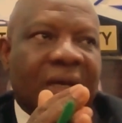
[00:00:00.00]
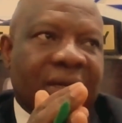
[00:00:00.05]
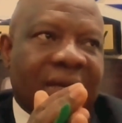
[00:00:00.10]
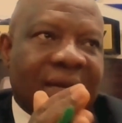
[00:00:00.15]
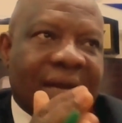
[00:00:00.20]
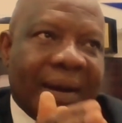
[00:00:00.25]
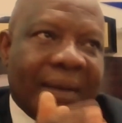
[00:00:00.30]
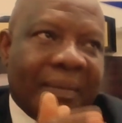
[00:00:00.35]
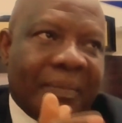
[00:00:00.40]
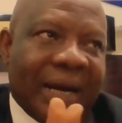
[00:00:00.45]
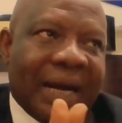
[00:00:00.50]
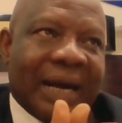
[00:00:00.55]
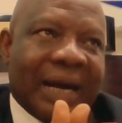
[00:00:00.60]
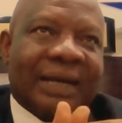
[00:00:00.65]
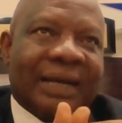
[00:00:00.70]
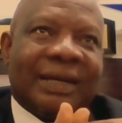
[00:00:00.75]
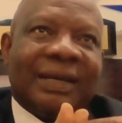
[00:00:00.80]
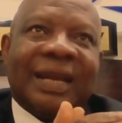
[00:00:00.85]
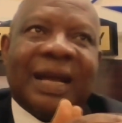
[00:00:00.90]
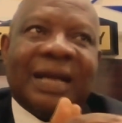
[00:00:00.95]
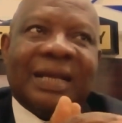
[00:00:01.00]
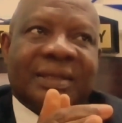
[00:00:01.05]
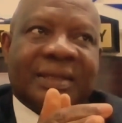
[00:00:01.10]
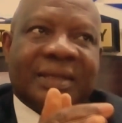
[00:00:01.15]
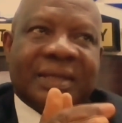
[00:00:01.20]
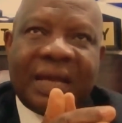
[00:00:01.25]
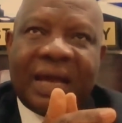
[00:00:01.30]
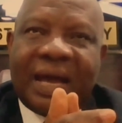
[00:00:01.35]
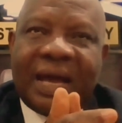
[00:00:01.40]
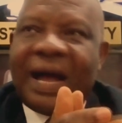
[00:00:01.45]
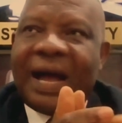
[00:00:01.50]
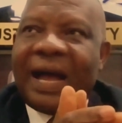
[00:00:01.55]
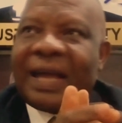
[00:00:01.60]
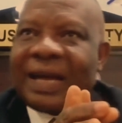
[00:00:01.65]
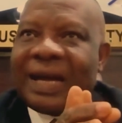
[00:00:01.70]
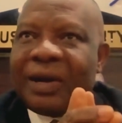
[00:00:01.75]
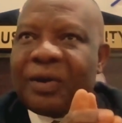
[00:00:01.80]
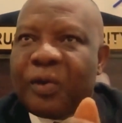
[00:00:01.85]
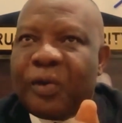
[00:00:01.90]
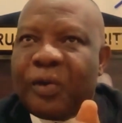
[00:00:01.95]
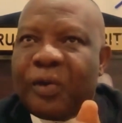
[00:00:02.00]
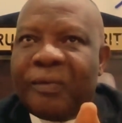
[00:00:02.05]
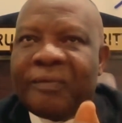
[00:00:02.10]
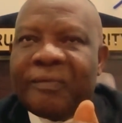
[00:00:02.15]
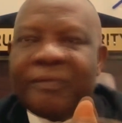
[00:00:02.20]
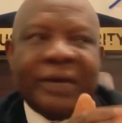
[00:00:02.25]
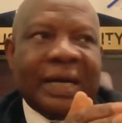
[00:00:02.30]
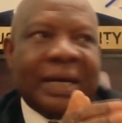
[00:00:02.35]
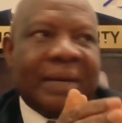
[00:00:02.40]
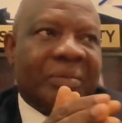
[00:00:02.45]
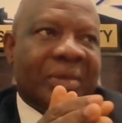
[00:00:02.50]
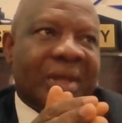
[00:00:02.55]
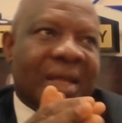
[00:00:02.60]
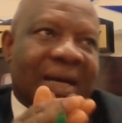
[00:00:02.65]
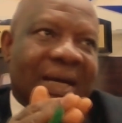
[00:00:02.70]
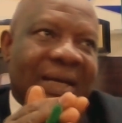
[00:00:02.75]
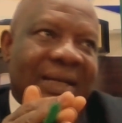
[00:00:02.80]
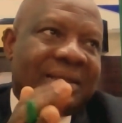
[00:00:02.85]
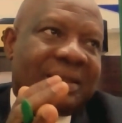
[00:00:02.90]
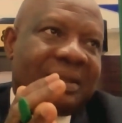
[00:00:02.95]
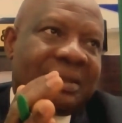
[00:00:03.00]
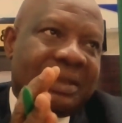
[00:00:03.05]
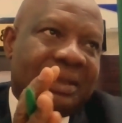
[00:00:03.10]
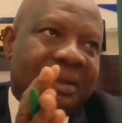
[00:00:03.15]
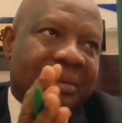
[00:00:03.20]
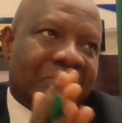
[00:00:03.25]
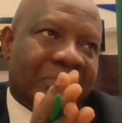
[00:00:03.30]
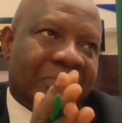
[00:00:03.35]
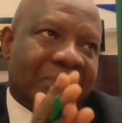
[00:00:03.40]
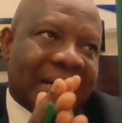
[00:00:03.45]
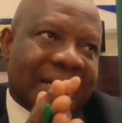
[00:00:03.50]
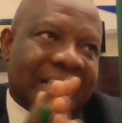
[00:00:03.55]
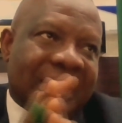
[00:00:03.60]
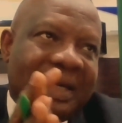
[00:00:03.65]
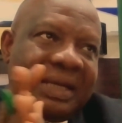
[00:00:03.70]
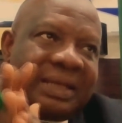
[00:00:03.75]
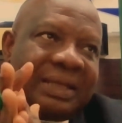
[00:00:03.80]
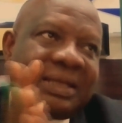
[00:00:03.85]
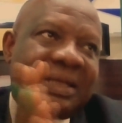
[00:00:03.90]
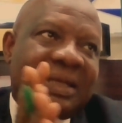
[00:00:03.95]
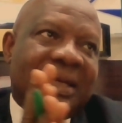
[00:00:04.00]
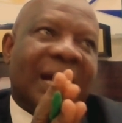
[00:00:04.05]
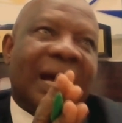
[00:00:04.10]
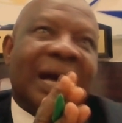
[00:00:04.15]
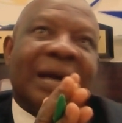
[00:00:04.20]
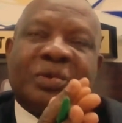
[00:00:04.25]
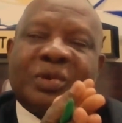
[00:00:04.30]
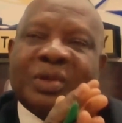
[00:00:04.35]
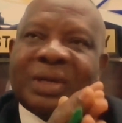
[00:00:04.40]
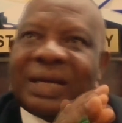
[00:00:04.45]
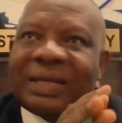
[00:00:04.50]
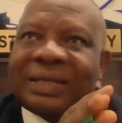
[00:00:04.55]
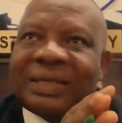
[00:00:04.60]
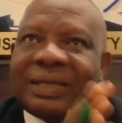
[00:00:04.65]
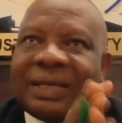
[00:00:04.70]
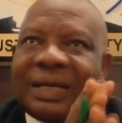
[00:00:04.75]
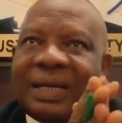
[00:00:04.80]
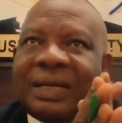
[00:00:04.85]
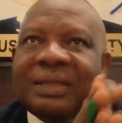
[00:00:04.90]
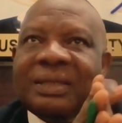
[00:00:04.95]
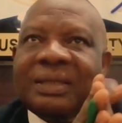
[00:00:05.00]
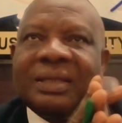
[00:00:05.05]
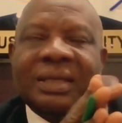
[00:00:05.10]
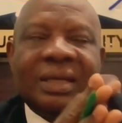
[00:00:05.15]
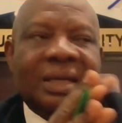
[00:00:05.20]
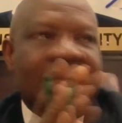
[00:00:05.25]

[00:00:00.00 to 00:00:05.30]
They are back. Last year, I can confirm that the market attracted